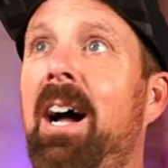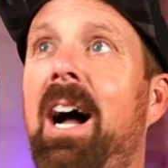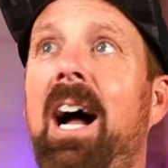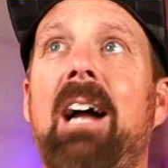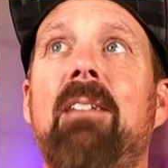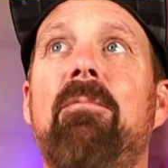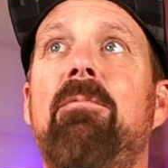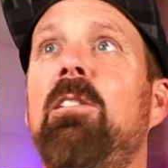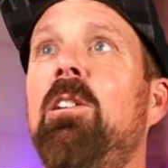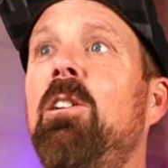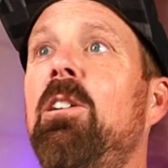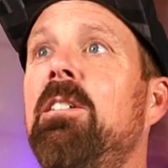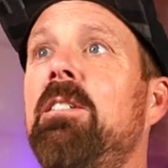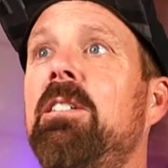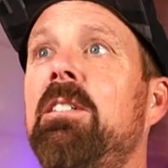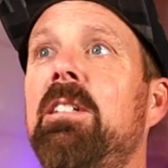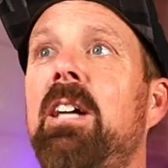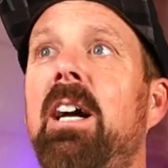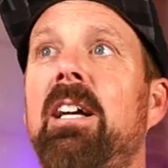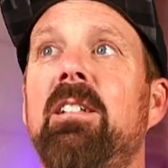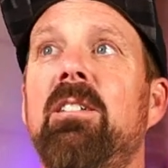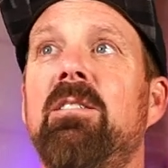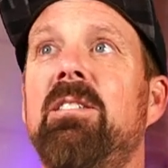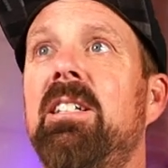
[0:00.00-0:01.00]
I
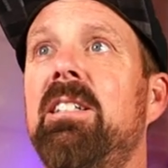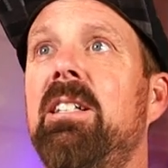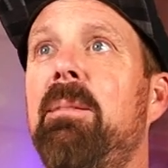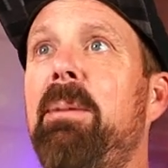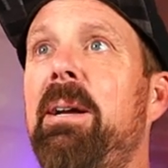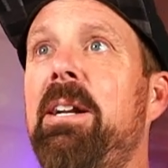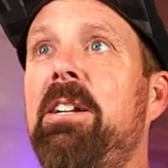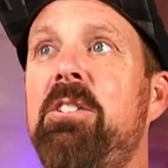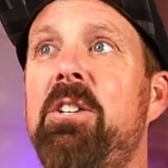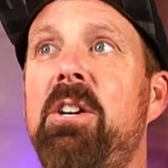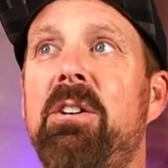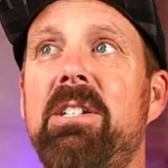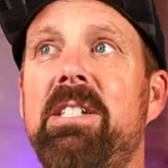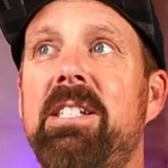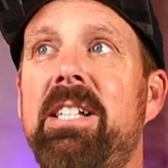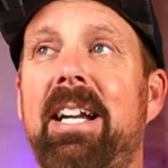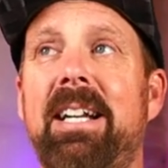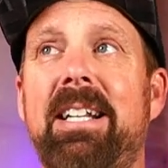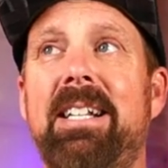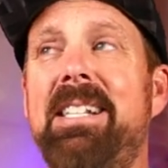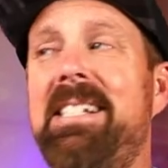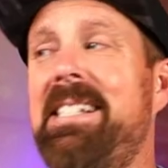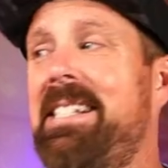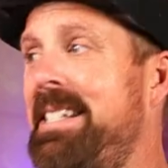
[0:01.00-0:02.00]
looked on the Ben & Jerry's
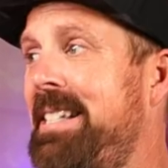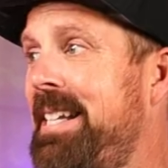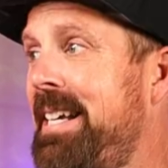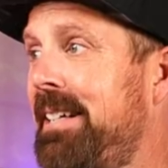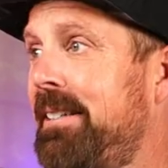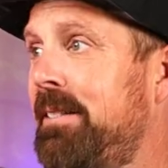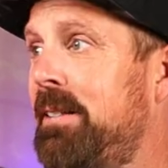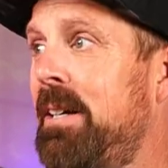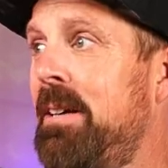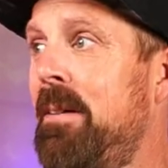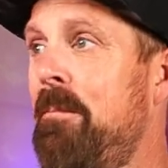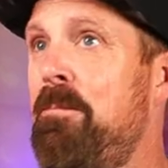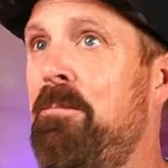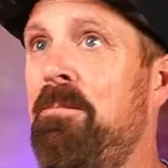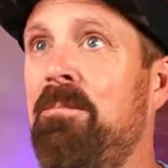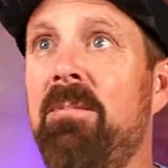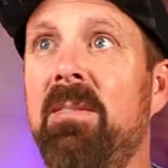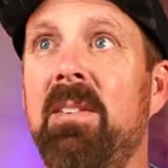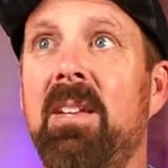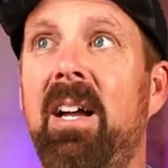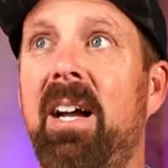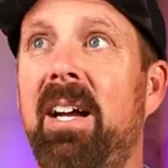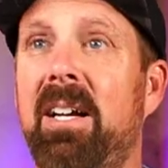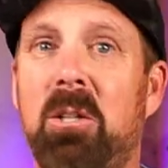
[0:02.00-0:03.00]
site, I didn't see it.
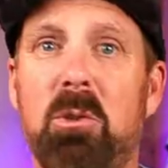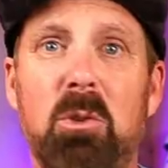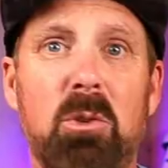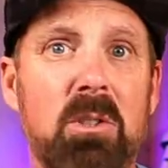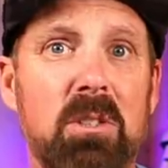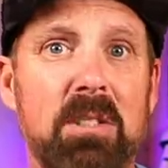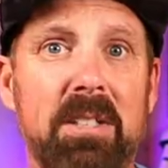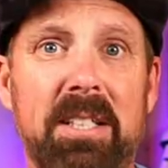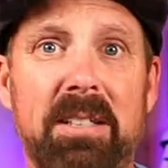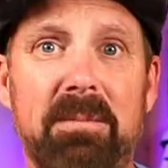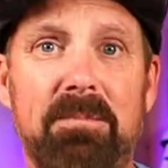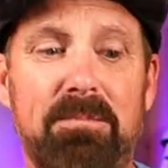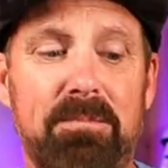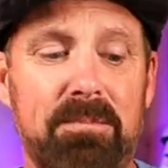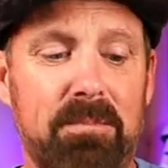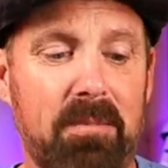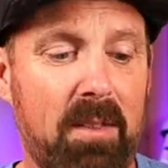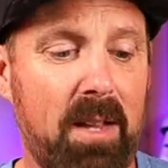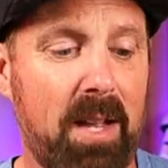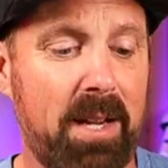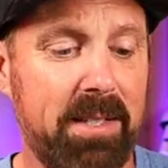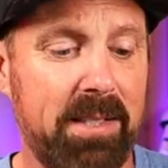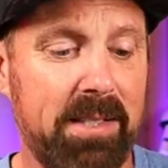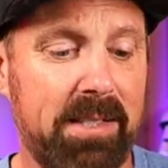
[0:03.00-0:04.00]
I Googled it,
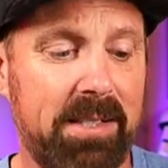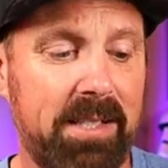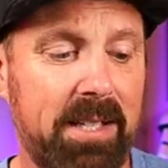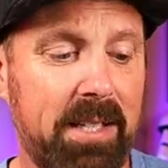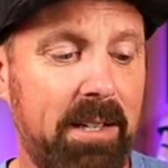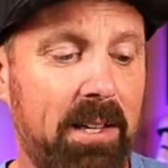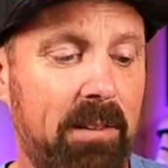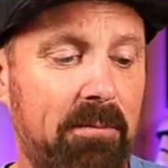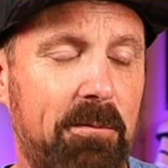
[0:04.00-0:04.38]
I didn't see it.